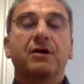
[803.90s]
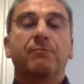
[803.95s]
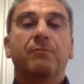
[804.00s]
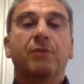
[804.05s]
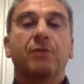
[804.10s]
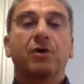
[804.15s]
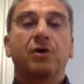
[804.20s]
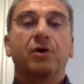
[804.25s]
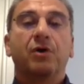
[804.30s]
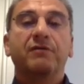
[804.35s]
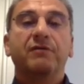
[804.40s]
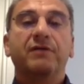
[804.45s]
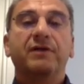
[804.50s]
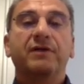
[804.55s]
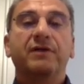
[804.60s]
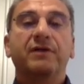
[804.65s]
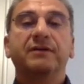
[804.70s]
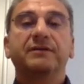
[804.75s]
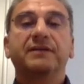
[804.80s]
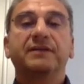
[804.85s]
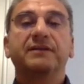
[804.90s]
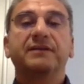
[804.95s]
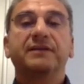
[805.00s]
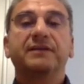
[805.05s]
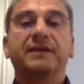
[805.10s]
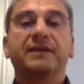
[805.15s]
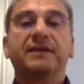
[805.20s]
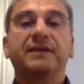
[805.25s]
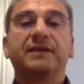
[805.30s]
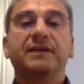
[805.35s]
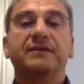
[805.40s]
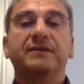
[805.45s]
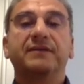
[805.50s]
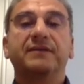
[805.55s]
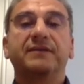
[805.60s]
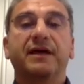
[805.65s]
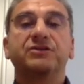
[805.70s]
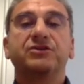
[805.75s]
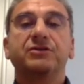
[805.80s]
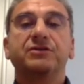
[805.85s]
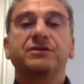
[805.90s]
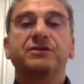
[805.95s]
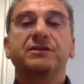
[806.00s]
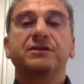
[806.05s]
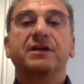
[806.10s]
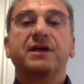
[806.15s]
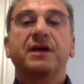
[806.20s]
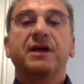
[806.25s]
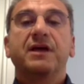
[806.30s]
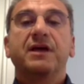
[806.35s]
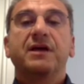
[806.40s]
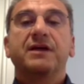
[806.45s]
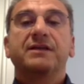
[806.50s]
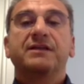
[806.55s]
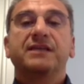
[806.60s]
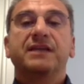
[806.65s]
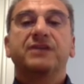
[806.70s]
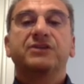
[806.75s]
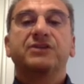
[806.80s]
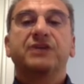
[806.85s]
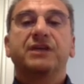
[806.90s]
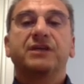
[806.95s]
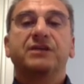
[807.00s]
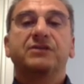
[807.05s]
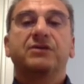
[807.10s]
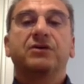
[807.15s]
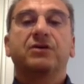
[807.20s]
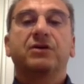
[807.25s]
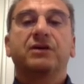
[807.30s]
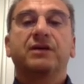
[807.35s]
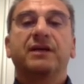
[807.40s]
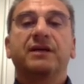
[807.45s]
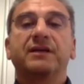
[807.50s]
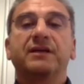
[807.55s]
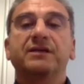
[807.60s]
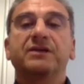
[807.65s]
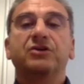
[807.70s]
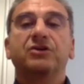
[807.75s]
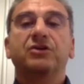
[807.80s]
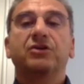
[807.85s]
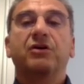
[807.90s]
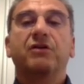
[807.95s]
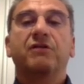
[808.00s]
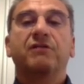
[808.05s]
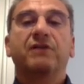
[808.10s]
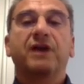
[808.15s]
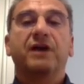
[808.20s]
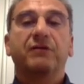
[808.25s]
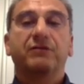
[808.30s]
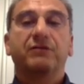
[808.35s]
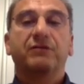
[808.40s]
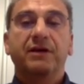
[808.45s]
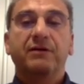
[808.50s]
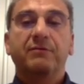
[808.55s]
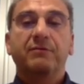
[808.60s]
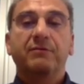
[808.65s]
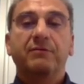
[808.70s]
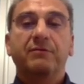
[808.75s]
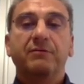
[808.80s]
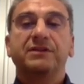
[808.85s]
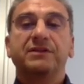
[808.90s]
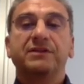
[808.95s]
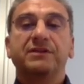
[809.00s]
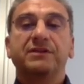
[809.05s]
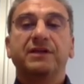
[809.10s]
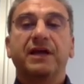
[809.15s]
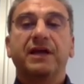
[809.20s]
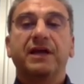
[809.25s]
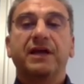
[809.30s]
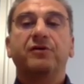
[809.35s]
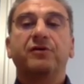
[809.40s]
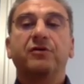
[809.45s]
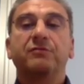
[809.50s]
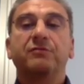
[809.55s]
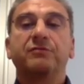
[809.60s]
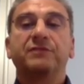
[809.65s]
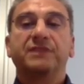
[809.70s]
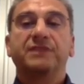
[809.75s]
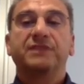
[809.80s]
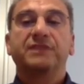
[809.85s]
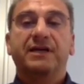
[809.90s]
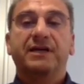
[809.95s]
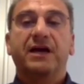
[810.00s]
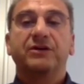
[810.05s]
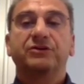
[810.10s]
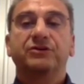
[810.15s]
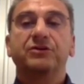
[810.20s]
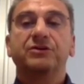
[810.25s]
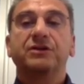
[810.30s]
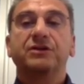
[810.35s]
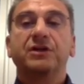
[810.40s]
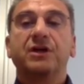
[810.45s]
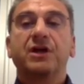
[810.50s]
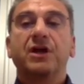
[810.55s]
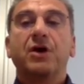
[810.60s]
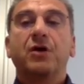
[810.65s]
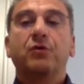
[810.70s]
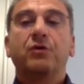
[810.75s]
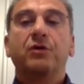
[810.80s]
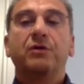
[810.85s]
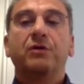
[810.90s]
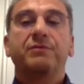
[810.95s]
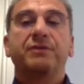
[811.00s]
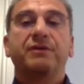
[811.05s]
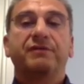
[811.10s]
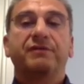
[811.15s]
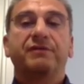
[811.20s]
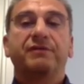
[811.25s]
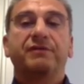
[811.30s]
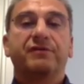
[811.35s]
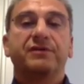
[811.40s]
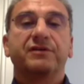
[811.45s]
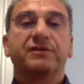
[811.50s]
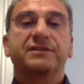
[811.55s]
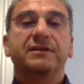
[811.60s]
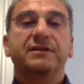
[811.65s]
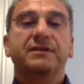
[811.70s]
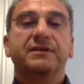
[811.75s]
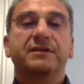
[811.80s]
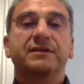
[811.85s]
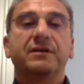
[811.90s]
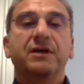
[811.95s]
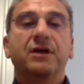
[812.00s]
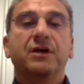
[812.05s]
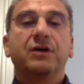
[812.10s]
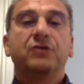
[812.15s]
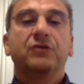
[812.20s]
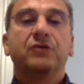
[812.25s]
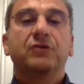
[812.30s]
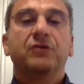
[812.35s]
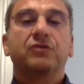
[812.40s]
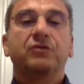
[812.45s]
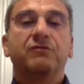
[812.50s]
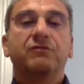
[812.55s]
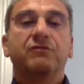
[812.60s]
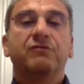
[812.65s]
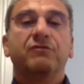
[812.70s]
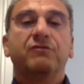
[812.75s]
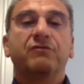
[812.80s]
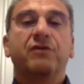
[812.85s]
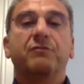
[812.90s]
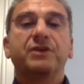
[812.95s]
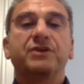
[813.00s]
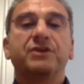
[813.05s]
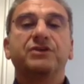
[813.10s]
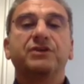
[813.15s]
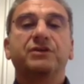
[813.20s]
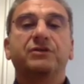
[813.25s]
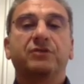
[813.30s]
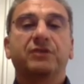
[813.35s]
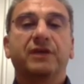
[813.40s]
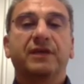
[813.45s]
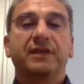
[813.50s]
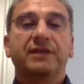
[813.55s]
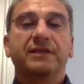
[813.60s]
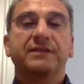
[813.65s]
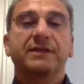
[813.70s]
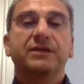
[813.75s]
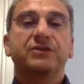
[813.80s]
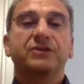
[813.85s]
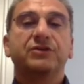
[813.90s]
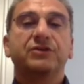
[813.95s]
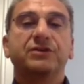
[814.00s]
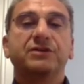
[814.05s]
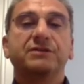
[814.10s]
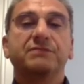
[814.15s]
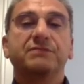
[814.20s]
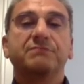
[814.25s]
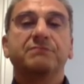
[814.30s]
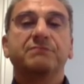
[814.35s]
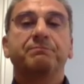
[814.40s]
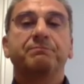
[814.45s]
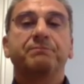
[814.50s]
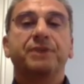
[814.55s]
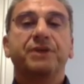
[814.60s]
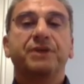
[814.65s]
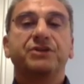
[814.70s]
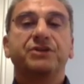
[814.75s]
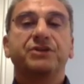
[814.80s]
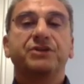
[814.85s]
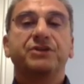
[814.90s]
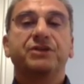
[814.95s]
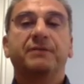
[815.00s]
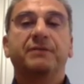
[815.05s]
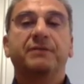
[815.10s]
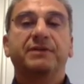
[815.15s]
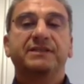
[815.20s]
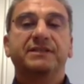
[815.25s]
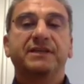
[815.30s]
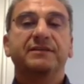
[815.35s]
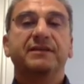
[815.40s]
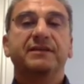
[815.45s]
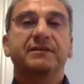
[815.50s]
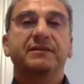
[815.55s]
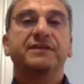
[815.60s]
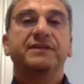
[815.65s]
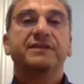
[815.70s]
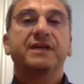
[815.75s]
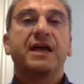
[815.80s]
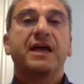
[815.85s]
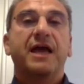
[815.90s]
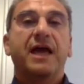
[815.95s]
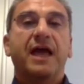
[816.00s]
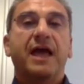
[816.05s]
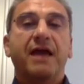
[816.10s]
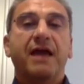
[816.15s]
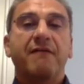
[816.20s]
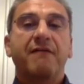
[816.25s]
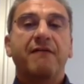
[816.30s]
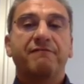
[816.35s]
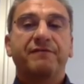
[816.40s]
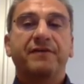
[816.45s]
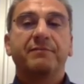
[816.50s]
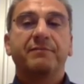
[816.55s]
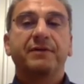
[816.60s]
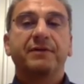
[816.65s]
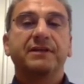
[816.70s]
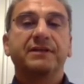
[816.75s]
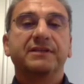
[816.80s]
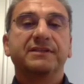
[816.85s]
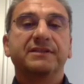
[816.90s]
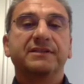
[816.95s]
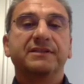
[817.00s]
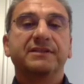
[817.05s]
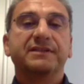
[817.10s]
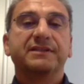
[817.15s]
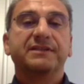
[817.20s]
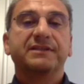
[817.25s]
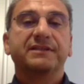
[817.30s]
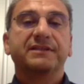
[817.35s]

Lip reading: Moreover, dedicated actions such as organization of roundtables and forum discussions will be foreseen to involve patient organizations, patient representatives, and families.